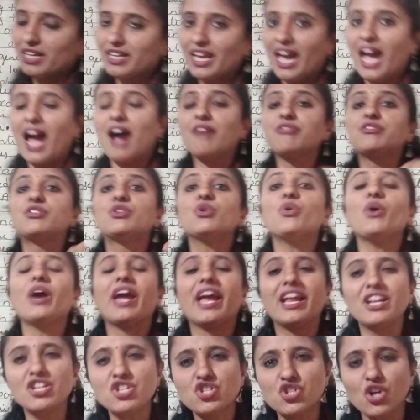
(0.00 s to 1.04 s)
They have to
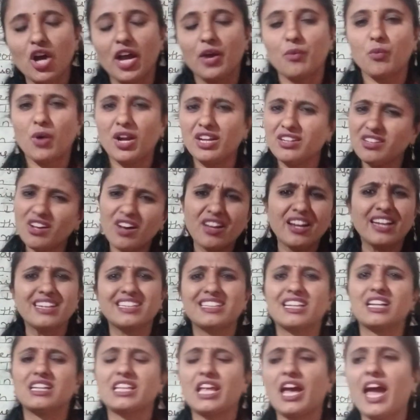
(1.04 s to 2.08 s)
enjoy one or
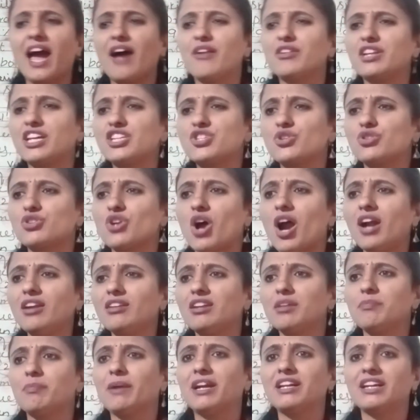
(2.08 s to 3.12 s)
other. They should not
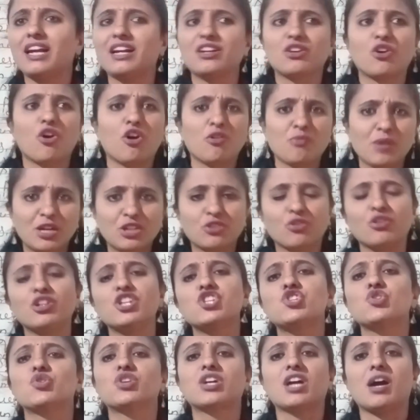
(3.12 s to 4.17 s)
depend that government only
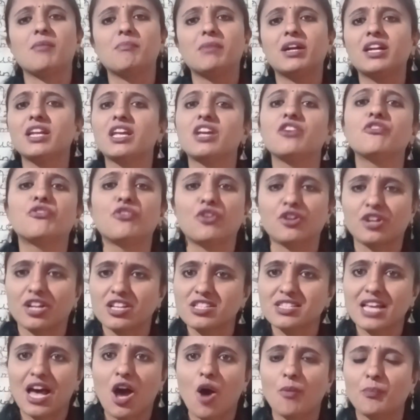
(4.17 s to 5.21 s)
should come and give for us
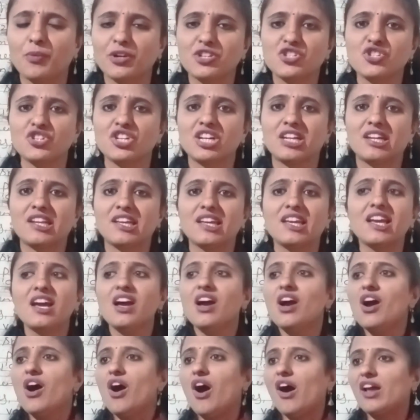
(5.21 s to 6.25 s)
opportunity,
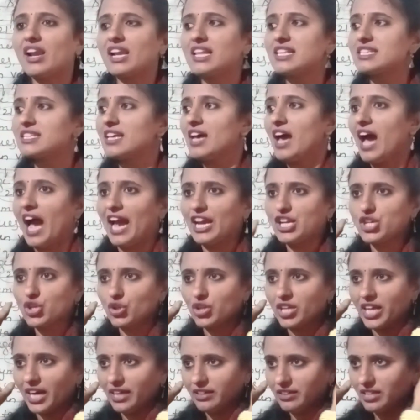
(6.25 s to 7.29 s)
or else I should
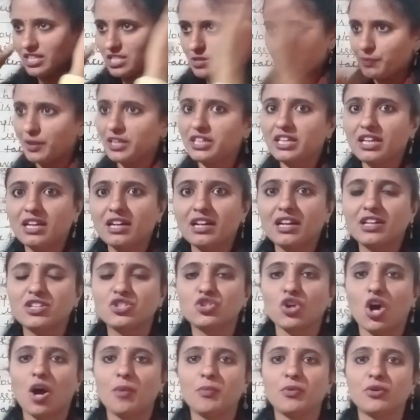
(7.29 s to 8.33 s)
get this particular
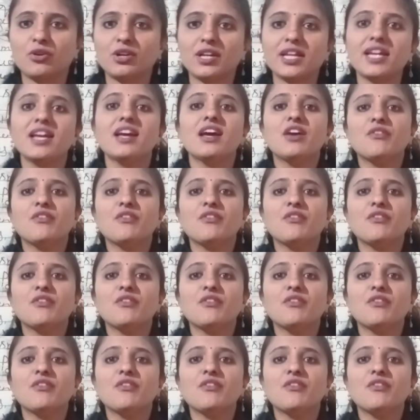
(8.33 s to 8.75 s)
job only.